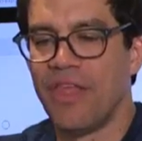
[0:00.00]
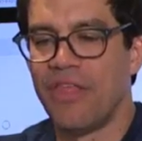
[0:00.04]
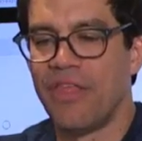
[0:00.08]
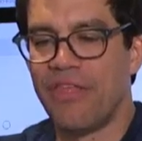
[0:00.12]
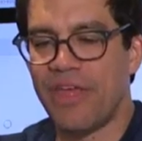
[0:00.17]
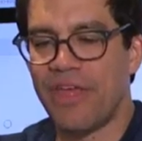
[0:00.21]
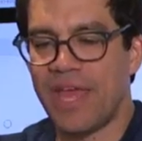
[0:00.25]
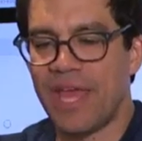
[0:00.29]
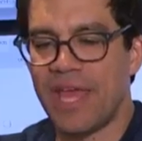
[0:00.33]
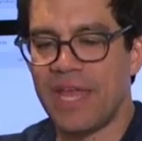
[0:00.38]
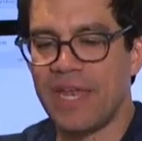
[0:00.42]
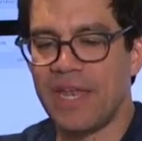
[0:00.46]

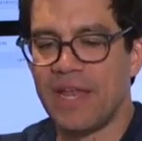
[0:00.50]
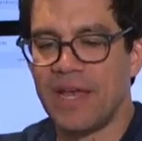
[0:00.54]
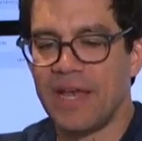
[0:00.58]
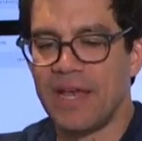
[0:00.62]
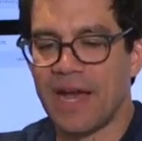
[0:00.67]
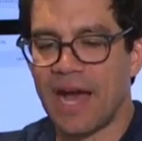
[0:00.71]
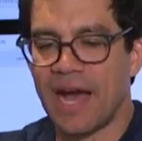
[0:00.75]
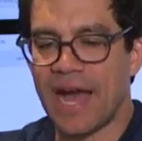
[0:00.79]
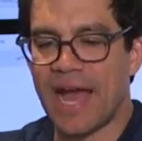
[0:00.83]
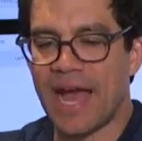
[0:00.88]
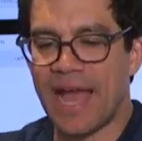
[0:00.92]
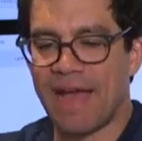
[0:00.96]
Then
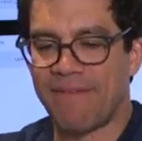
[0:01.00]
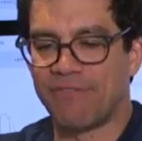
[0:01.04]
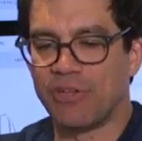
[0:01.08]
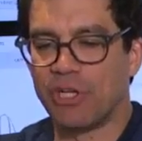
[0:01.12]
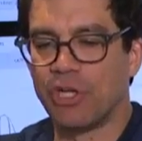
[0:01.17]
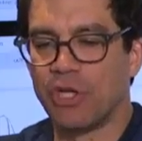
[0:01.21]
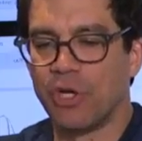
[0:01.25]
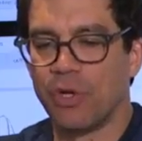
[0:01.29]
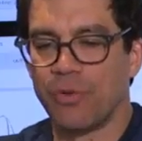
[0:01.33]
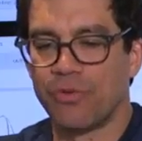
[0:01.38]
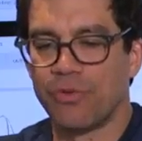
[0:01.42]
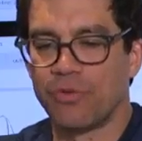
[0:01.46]
I have to
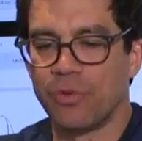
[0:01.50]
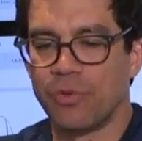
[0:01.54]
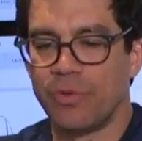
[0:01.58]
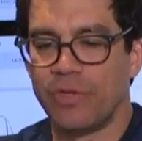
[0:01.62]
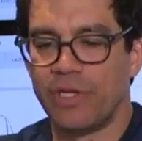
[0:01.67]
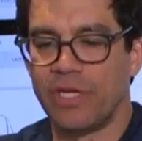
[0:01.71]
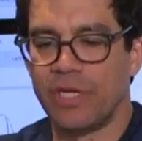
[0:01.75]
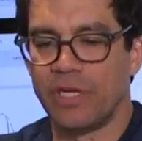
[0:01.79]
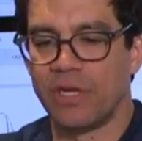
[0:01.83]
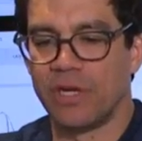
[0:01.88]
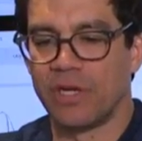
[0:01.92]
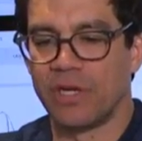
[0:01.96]
go through
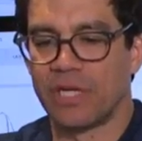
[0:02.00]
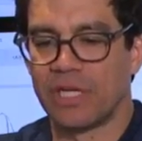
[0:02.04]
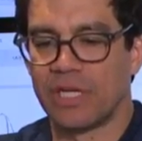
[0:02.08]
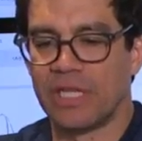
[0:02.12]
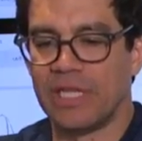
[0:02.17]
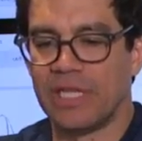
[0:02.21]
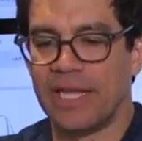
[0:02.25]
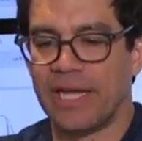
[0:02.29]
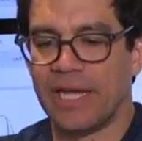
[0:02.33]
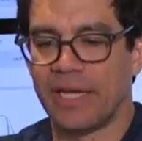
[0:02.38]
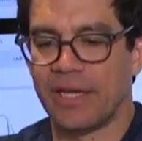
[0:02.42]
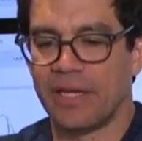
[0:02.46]
here,
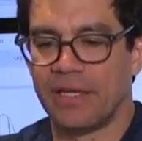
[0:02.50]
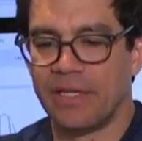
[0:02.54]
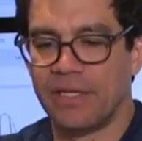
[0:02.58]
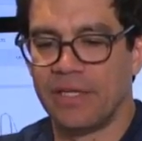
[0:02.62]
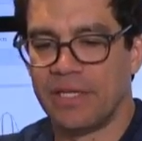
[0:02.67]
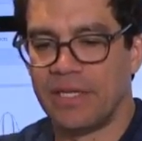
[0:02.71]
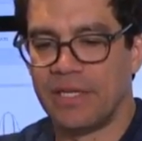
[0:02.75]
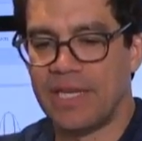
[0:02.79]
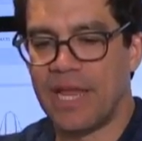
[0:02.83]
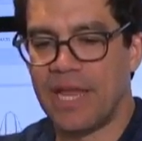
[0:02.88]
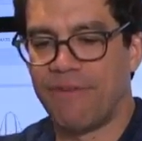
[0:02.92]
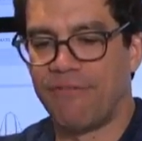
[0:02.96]
click
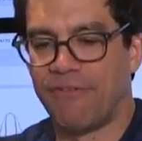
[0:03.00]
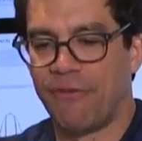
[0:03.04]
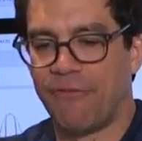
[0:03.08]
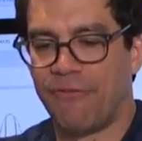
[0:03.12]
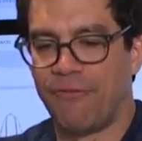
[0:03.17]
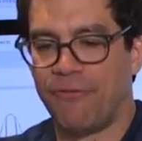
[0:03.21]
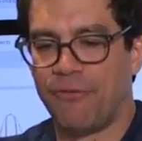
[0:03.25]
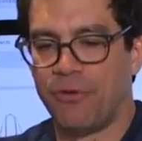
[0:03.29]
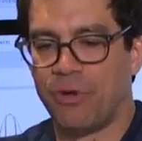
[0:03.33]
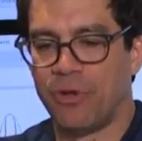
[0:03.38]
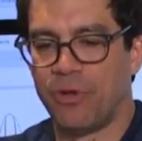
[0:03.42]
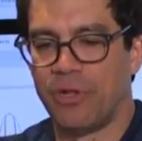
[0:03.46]

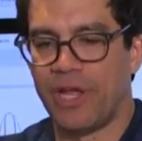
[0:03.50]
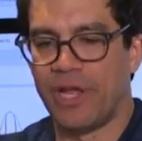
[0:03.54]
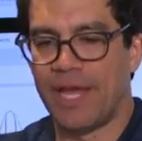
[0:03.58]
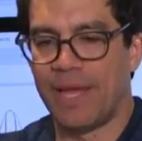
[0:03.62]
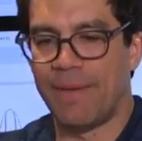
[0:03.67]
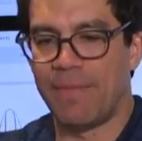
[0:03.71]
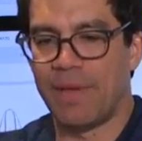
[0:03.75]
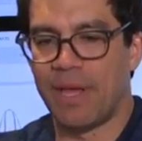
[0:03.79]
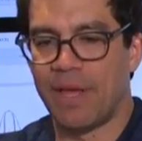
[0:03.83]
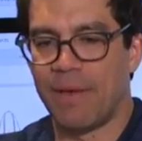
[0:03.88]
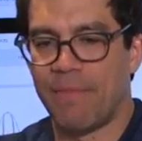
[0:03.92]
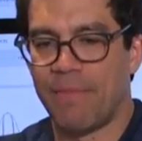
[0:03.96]
Neverfull
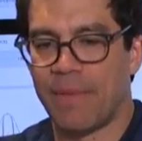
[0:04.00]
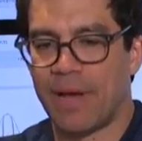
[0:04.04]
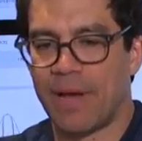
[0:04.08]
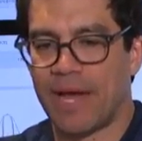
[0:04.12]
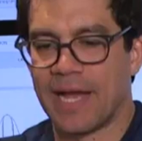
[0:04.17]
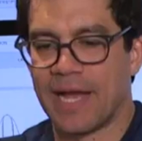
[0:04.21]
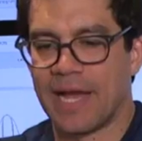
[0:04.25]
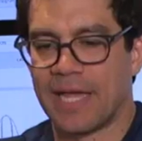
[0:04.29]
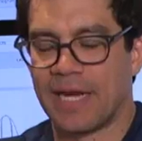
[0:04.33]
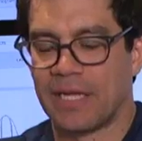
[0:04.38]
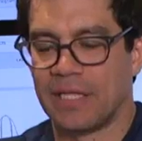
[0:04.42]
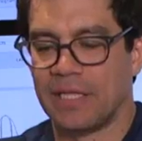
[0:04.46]
mm.
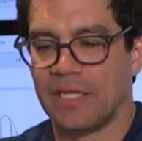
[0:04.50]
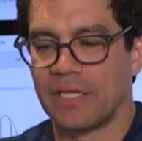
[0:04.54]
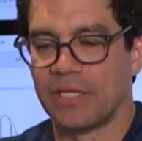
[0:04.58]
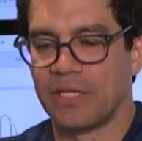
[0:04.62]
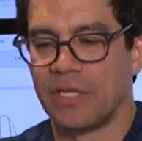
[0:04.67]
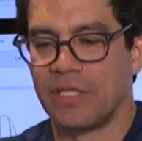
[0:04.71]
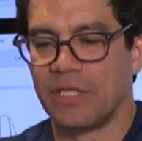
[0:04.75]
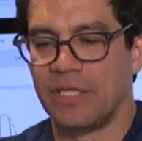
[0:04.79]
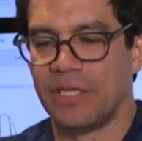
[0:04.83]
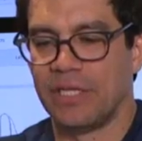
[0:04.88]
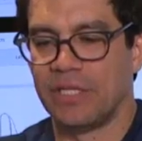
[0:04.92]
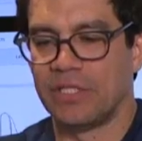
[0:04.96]
I got to click
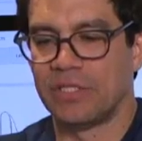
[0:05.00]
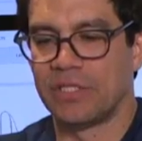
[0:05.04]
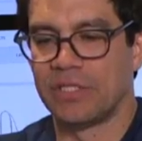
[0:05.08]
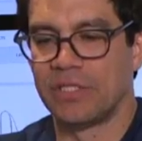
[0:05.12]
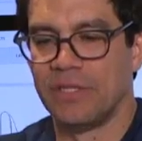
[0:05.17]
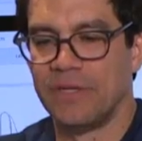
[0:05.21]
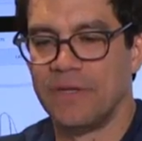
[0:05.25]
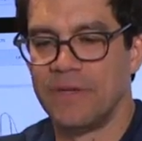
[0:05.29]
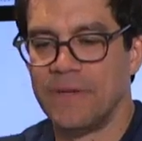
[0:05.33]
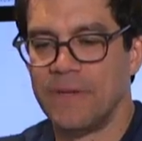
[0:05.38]
on this.